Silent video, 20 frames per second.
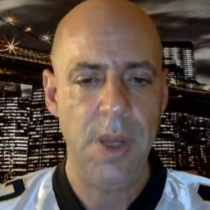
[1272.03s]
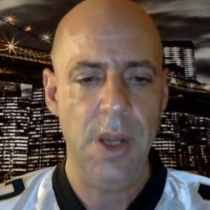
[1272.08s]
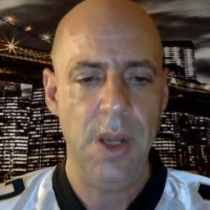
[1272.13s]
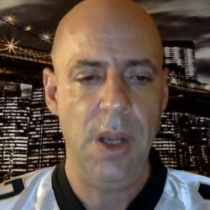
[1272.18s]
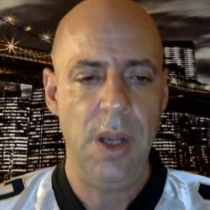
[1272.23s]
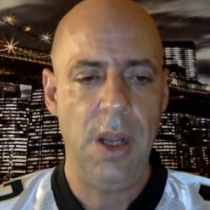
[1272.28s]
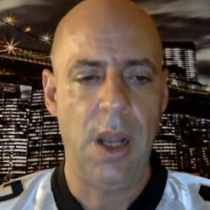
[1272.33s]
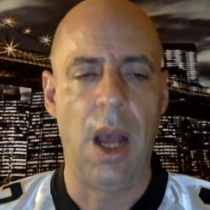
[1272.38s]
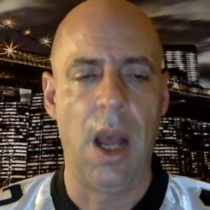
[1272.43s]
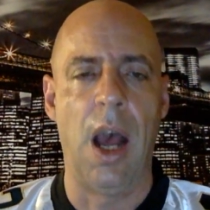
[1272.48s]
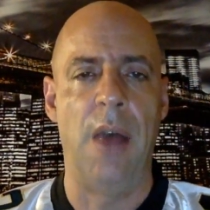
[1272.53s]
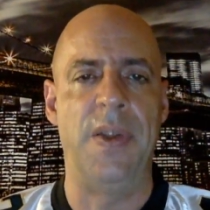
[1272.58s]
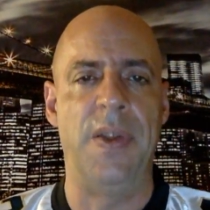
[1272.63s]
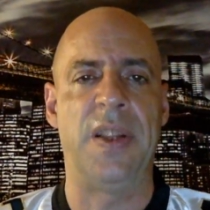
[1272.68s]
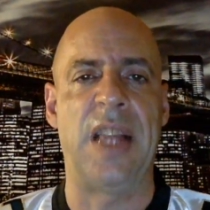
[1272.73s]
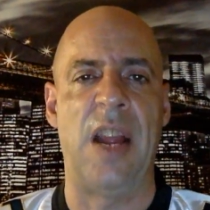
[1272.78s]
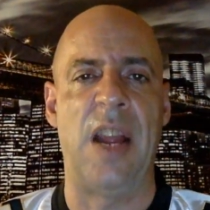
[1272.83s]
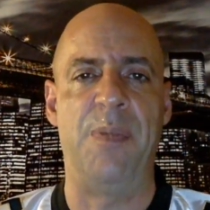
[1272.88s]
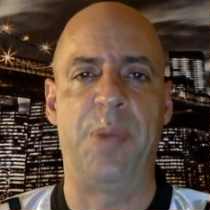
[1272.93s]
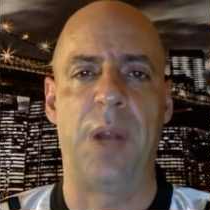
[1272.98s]
that
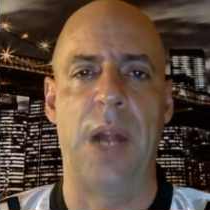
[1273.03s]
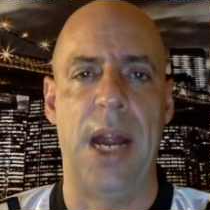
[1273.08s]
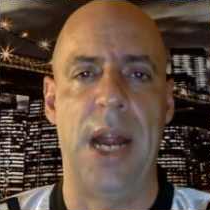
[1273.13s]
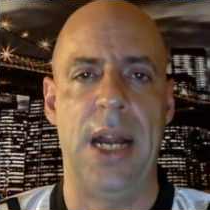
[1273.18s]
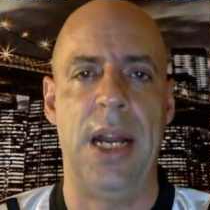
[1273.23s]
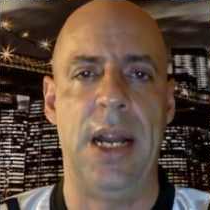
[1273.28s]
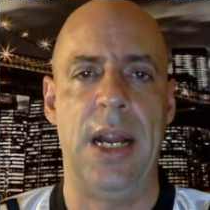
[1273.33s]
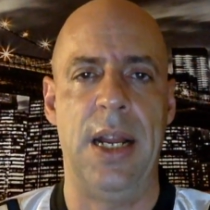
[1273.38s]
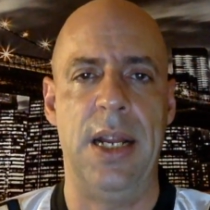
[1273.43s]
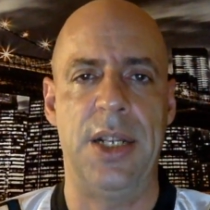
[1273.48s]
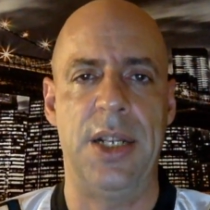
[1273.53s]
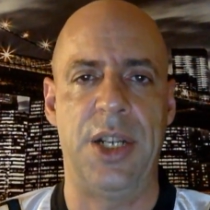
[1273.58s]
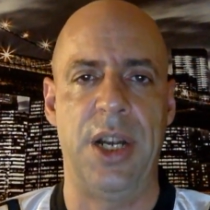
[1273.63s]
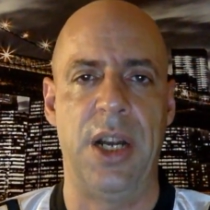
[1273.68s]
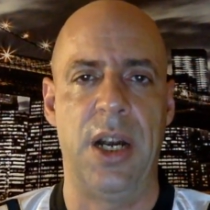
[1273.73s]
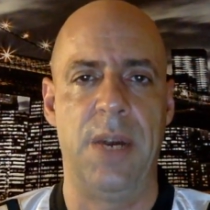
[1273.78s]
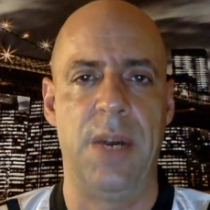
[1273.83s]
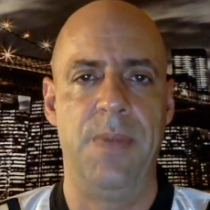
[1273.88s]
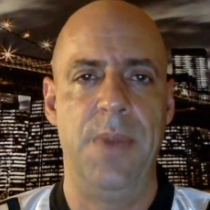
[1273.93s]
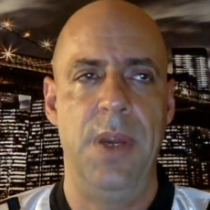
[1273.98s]
they played in this
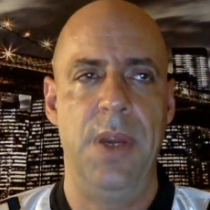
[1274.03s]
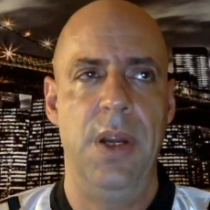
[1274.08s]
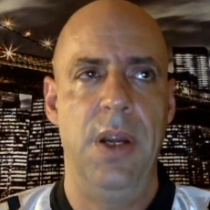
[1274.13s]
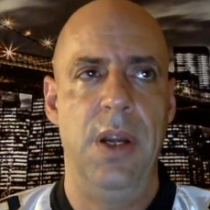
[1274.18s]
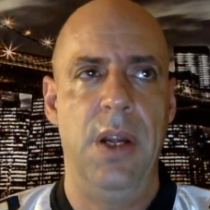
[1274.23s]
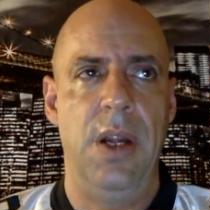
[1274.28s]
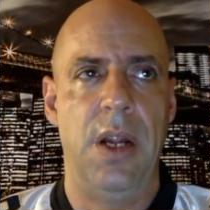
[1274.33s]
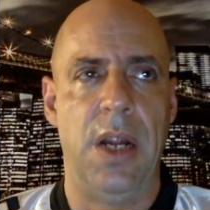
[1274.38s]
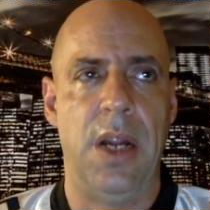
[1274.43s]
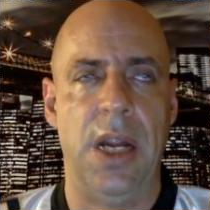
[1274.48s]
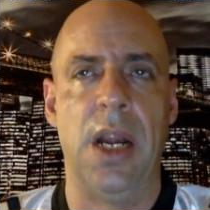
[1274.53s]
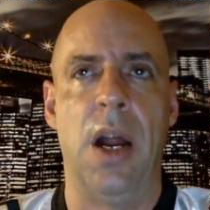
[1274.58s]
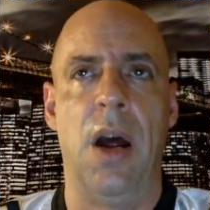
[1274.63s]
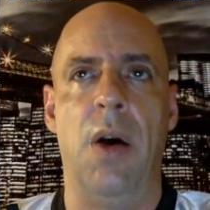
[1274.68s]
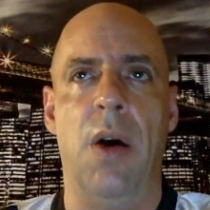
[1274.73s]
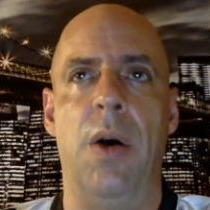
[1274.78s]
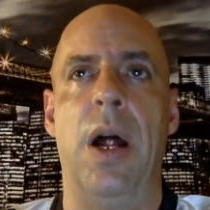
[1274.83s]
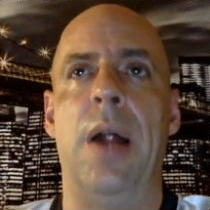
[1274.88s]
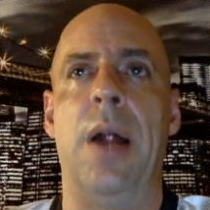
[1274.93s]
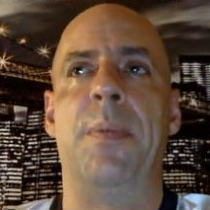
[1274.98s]
year.
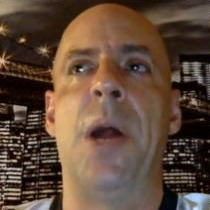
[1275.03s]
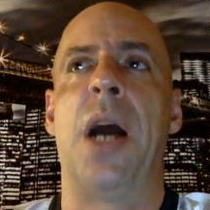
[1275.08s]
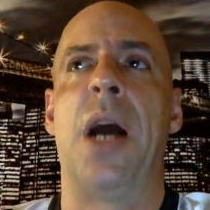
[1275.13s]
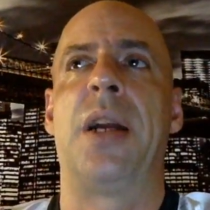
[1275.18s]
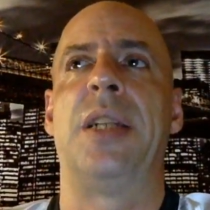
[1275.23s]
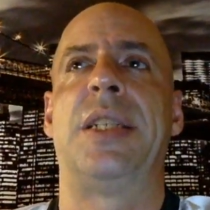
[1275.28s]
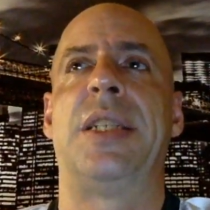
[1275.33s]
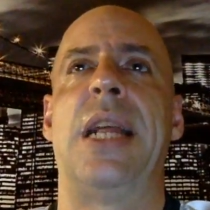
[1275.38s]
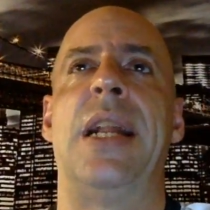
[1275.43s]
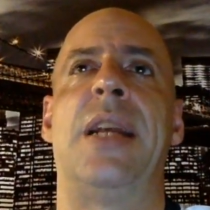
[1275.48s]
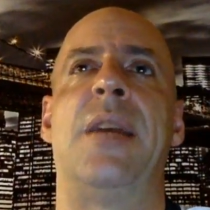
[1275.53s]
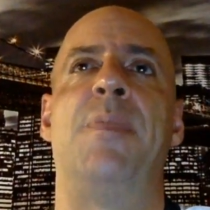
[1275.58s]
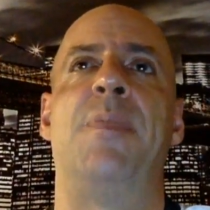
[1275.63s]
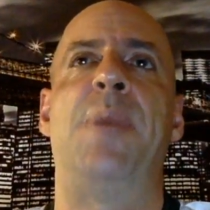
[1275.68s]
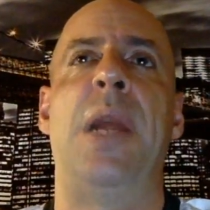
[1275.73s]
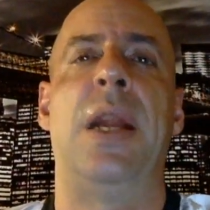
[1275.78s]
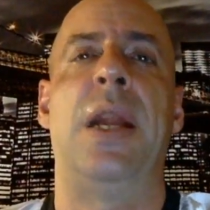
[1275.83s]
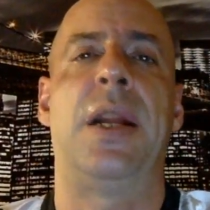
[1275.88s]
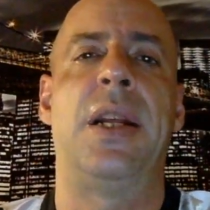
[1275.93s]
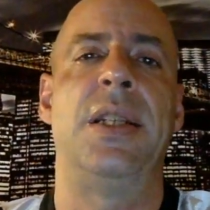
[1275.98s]
I'm not going to say they
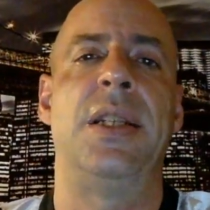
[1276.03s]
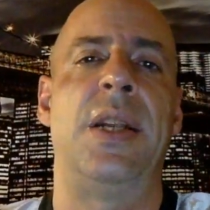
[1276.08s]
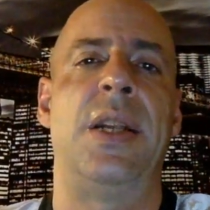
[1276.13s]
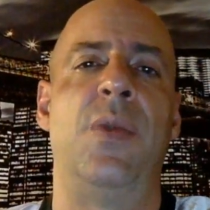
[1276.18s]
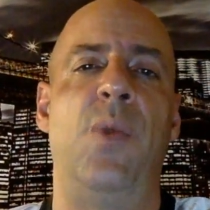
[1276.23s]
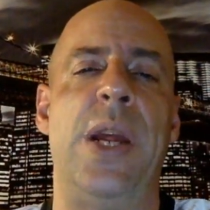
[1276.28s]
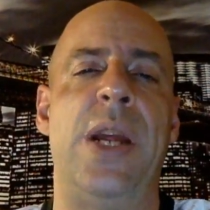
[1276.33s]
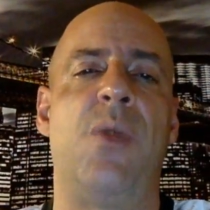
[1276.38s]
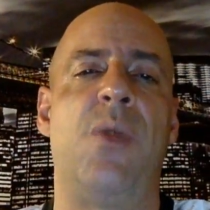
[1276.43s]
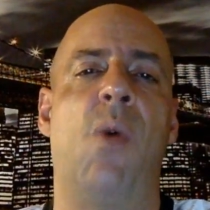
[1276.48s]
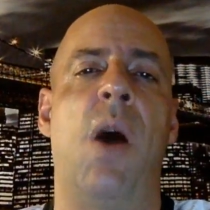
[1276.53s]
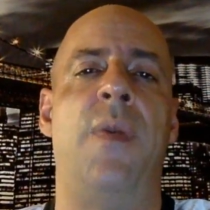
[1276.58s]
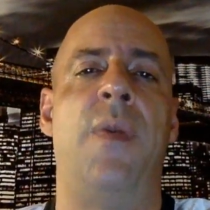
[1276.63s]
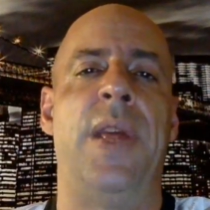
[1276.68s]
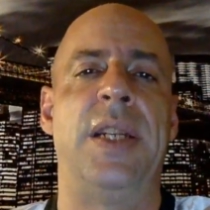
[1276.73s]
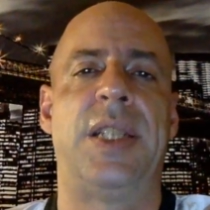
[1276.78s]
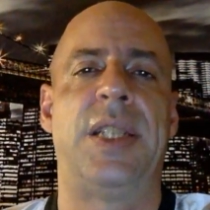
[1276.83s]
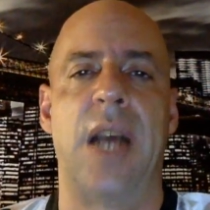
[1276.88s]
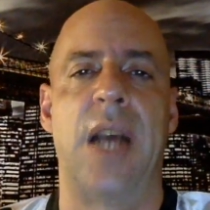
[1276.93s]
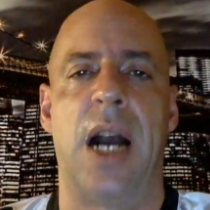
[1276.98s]
competed because in week 1 they
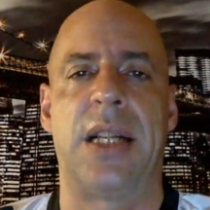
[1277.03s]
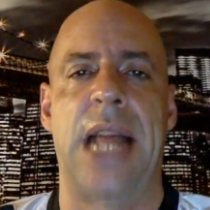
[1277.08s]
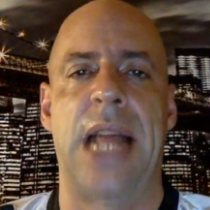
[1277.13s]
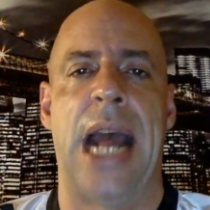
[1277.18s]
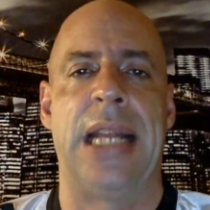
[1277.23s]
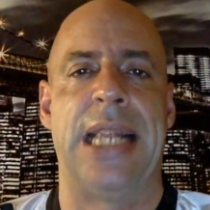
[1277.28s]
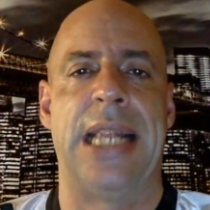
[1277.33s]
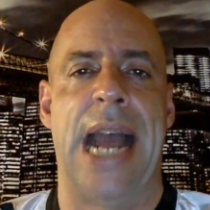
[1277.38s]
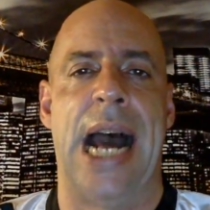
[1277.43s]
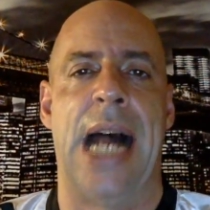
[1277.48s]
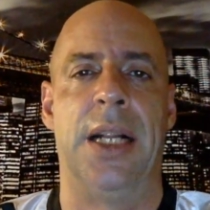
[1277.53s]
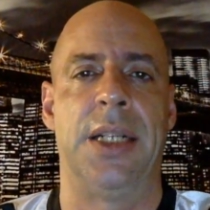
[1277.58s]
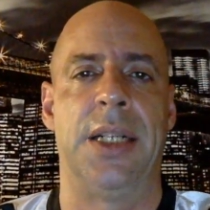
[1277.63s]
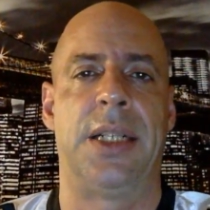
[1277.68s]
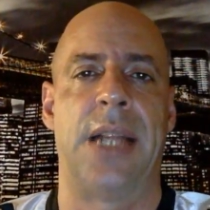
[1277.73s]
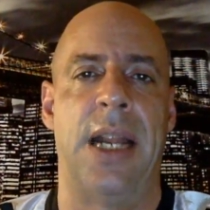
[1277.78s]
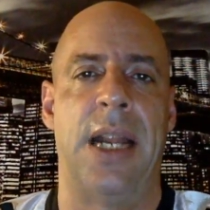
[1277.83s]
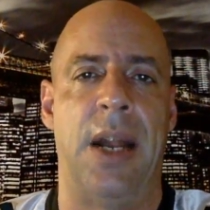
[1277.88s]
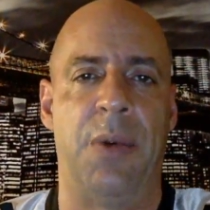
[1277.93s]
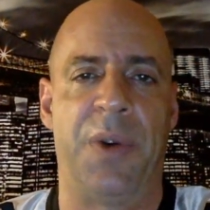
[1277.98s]
sucked at Dallas
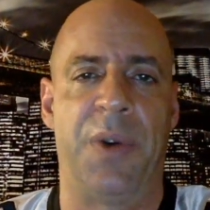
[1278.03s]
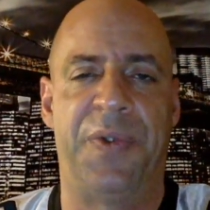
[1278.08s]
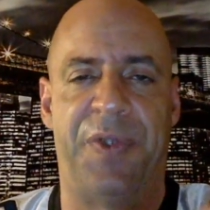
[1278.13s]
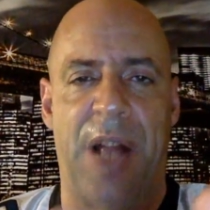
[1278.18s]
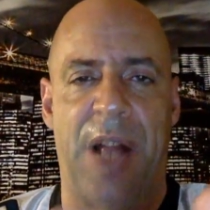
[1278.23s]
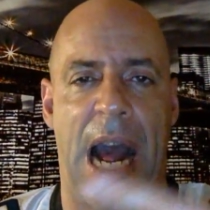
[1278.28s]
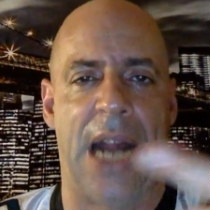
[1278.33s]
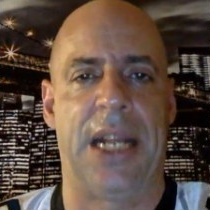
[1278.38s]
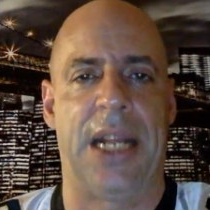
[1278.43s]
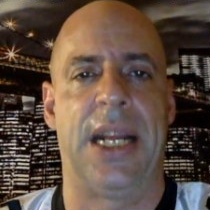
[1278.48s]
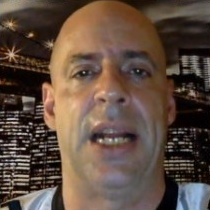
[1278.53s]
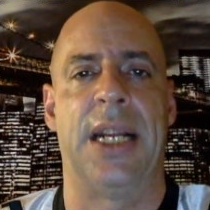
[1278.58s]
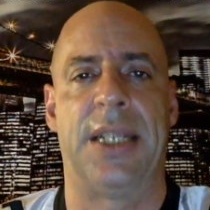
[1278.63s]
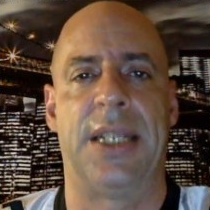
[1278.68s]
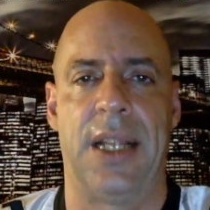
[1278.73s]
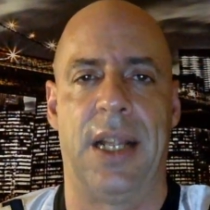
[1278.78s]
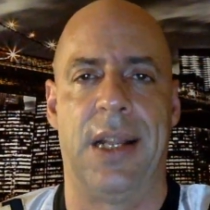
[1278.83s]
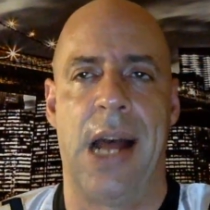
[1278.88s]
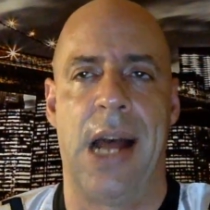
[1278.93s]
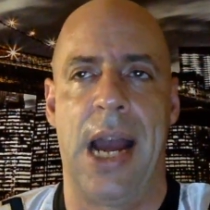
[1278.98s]
and they were flat against
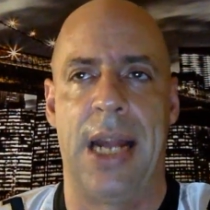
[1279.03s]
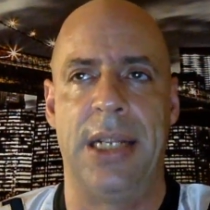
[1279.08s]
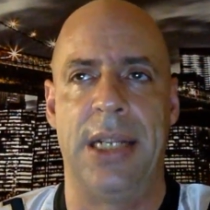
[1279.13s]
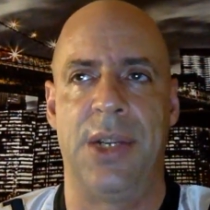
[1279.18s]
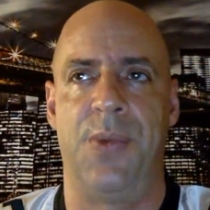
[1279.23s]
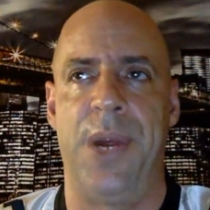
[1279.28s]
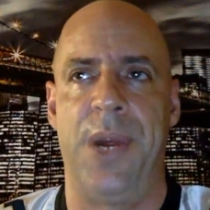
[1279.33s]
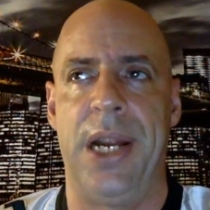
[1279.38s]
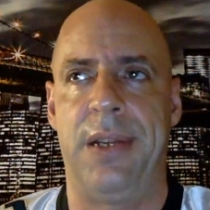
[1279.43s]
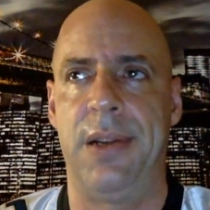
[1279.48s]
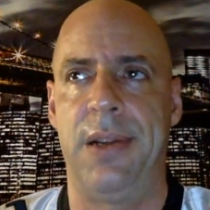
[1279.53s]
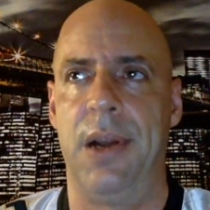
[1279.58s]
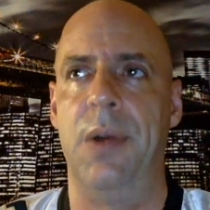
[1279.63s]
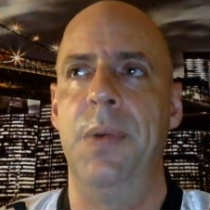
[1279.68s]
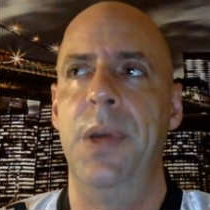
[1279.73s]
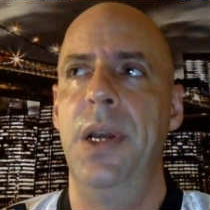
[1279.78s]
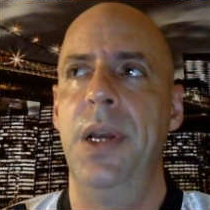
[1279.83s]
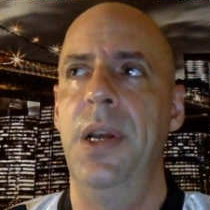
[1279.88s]
the Lions in week 2.